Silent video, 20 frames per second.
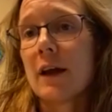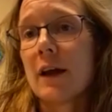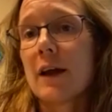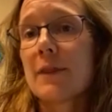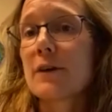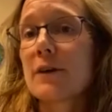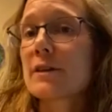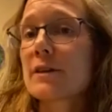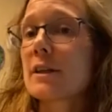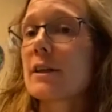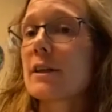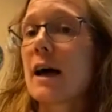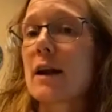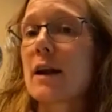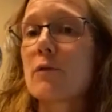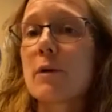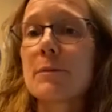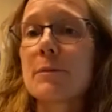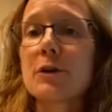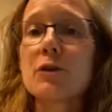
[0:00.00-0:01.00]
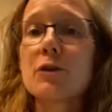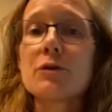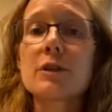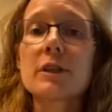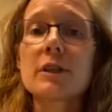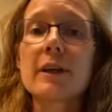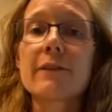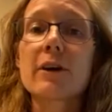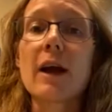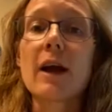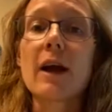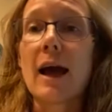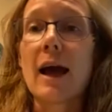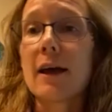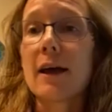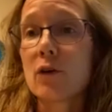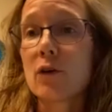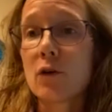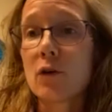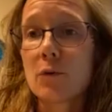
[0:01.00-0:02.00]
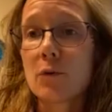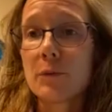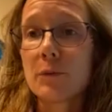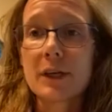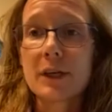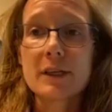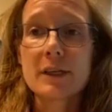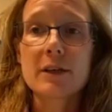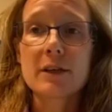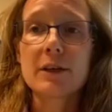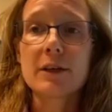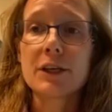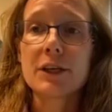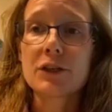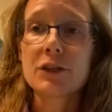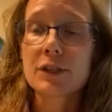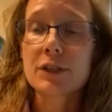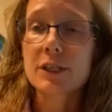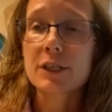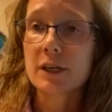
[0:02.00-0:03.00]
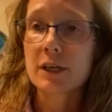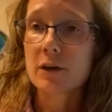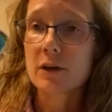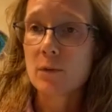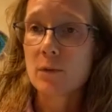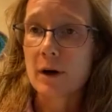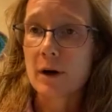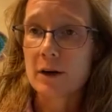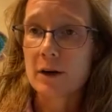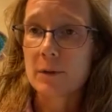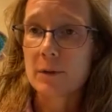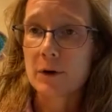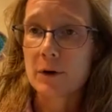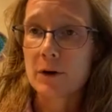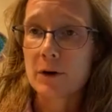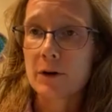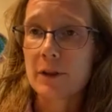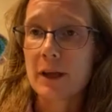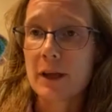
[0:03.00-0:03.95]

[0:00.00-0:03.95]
There's a lot of women who deliver at home because they're interested in a water birth.